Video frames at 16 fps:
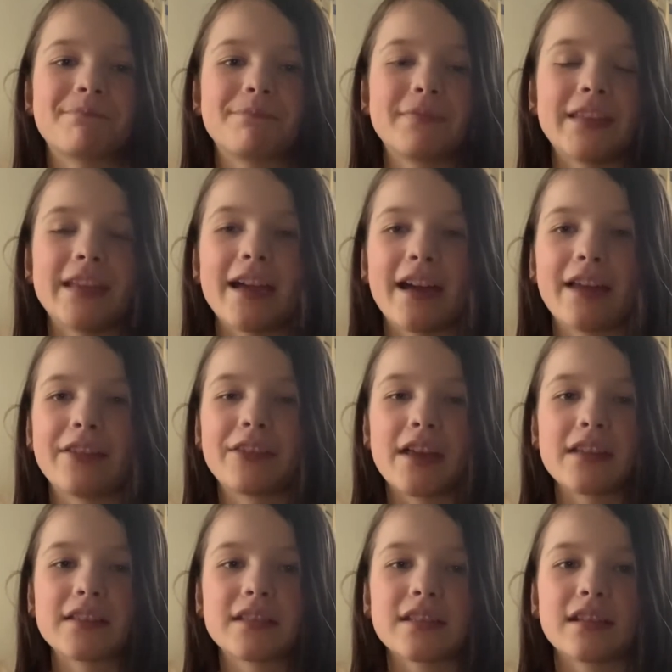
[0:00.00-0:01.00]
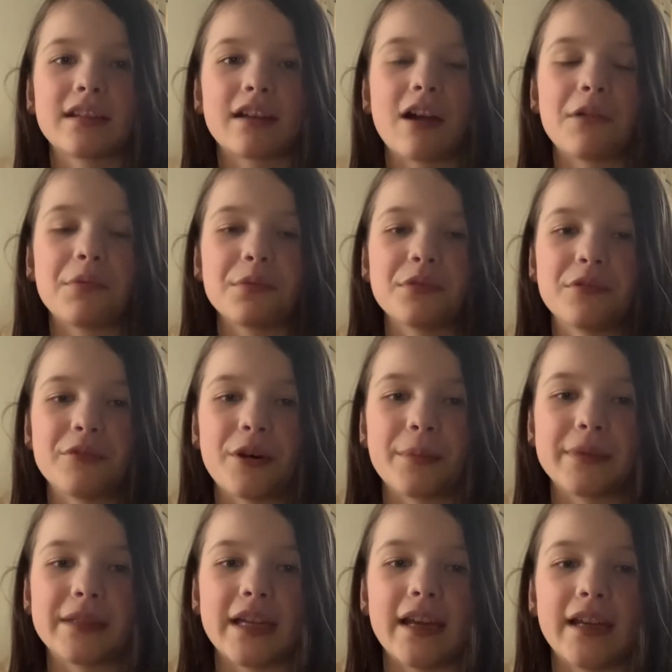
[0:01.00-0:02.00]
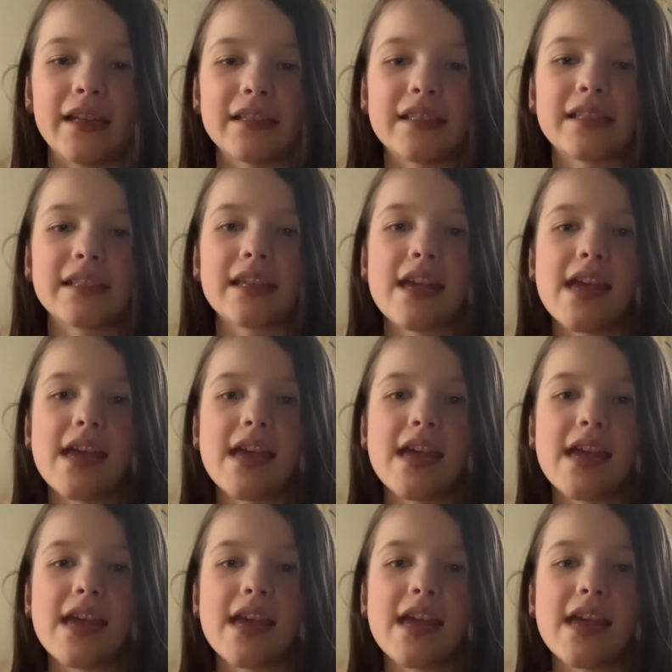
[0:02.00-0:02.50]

yeah, that's a couple of updates.